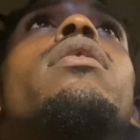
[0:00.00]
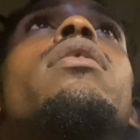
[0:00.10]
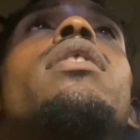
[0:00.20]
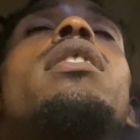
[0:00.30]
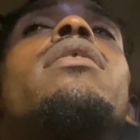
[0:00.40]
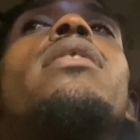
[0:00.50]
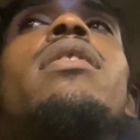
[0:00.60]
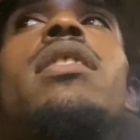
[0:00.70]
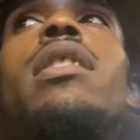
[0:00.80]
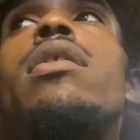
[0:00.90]
Yeah,
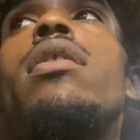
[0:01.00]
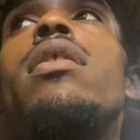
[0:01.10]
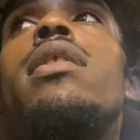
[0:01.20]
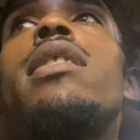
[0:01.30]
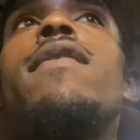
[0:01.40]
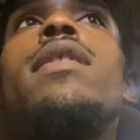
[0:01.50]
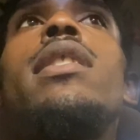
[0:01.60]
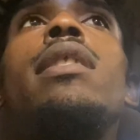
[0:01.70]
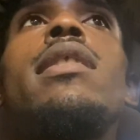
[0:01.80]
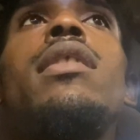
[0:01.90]
16 turning
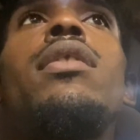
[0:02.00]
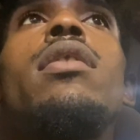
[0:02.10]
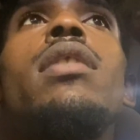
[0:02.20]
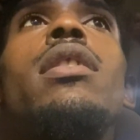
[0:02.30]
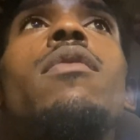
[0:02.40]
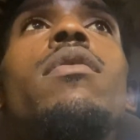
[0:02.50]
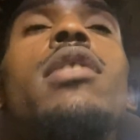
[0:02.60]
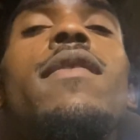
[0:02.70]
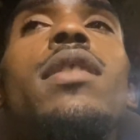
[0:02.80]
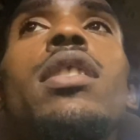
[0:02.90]
17 type shit. So I think we
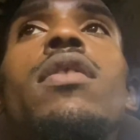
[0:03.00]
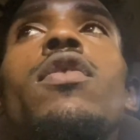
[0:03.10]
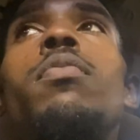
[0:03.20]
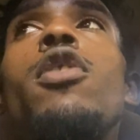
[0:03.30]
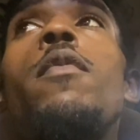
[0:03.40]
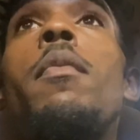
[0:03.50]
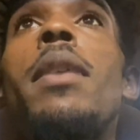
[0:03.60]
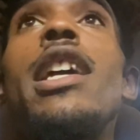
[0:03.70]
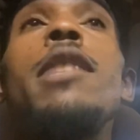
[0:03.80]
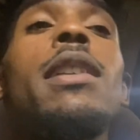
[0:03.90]
17 years apart. But
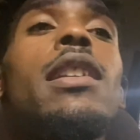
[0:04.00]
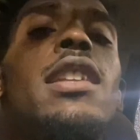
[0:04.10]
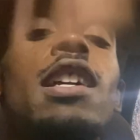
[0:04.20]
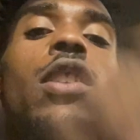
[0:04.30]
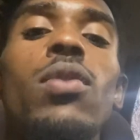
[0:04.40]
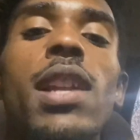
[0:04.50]
man, that's my little nigga though.